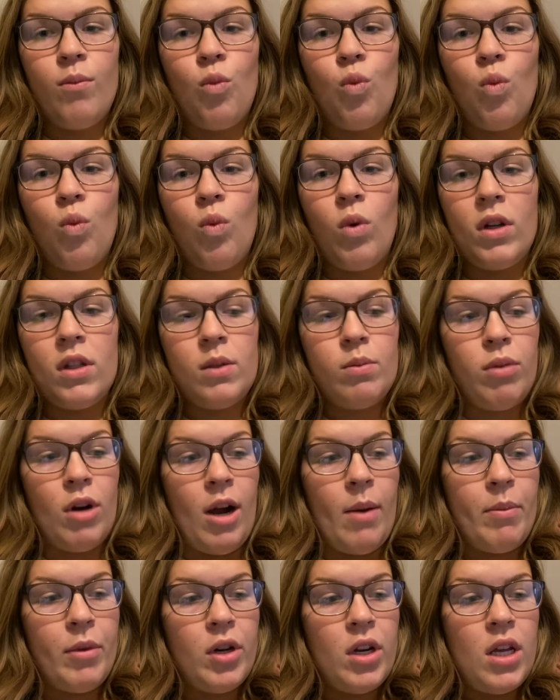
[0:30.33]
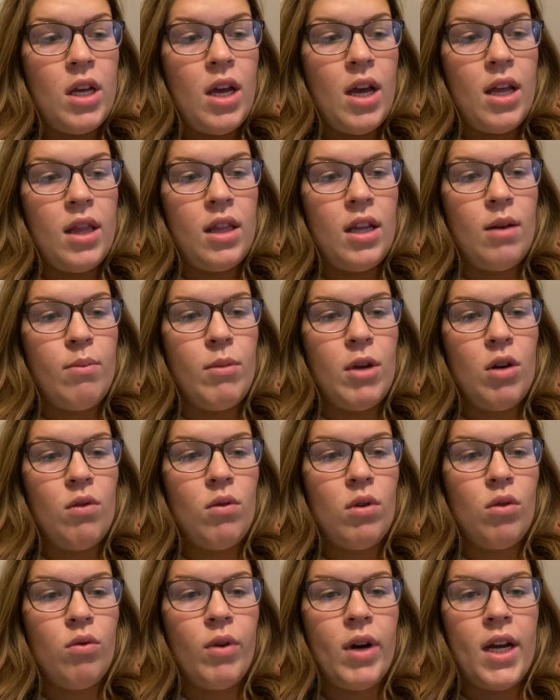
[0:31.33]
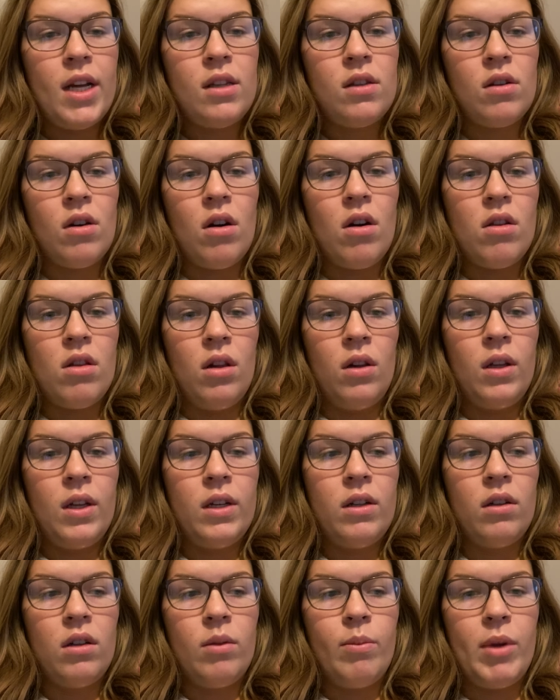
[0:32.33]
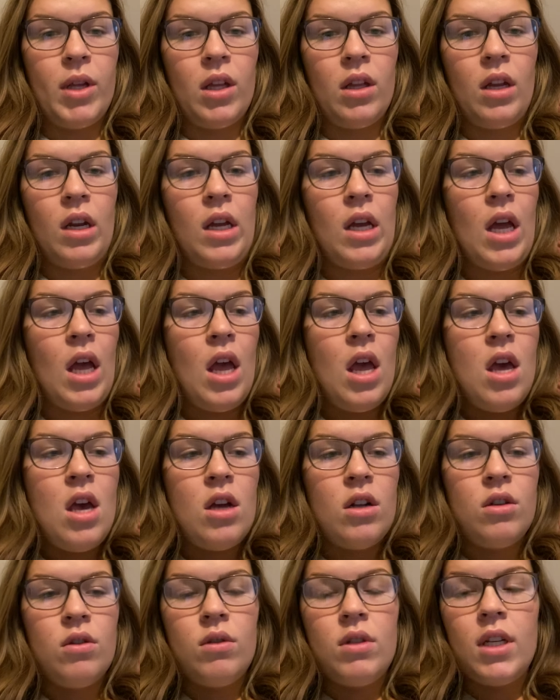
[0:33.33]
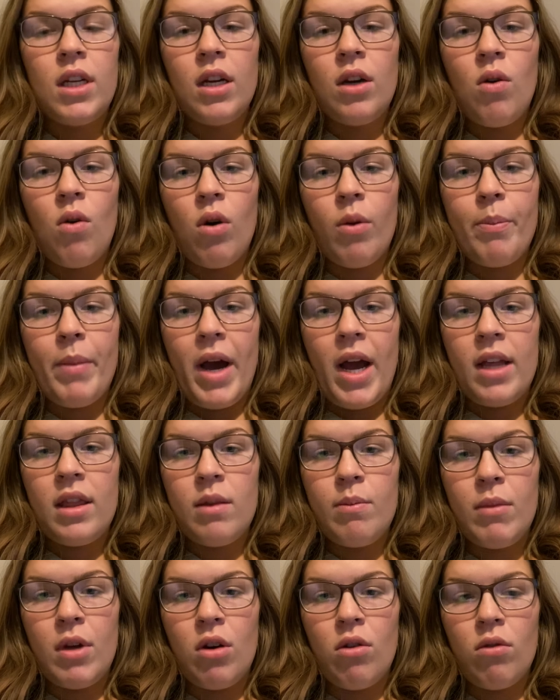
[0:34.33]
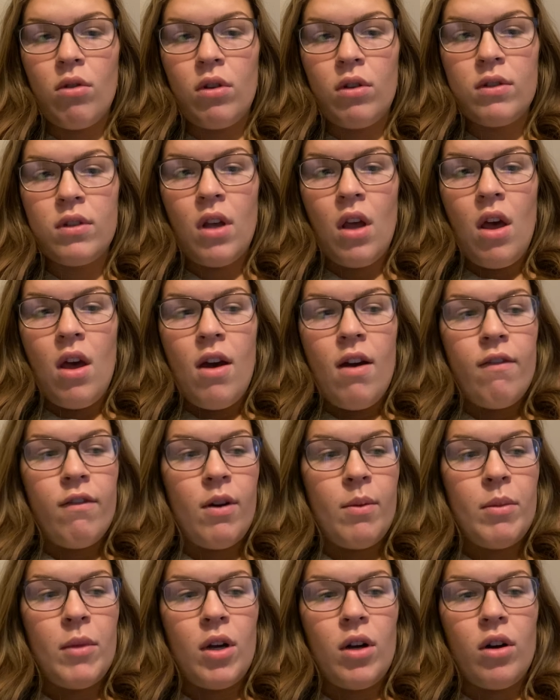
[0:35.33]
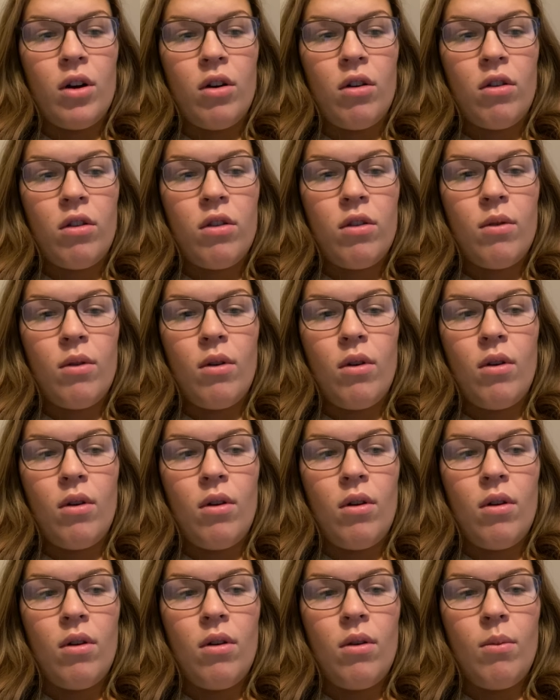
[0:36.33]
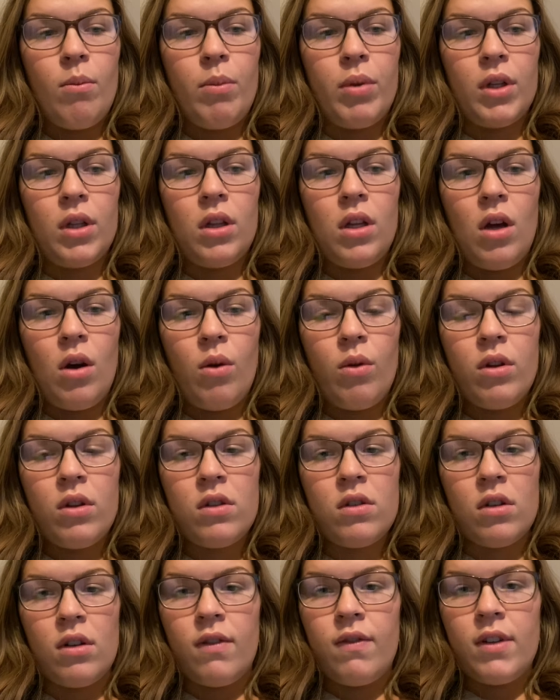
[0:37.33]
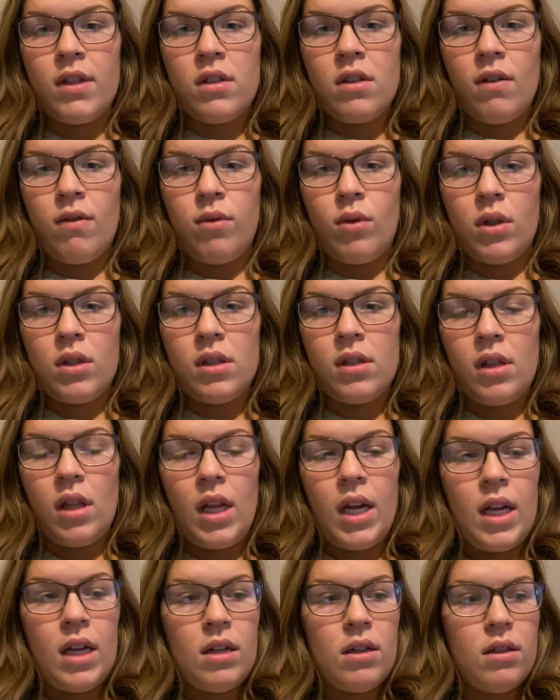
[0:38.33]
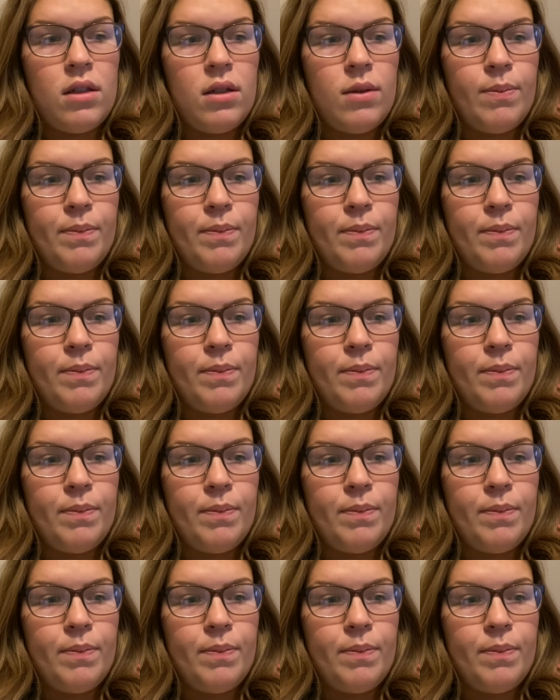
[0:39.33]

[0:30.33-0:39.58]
one's property, and then mineral rights are the legal ability to dig or mine the minerals from the earth below the surface of one's land.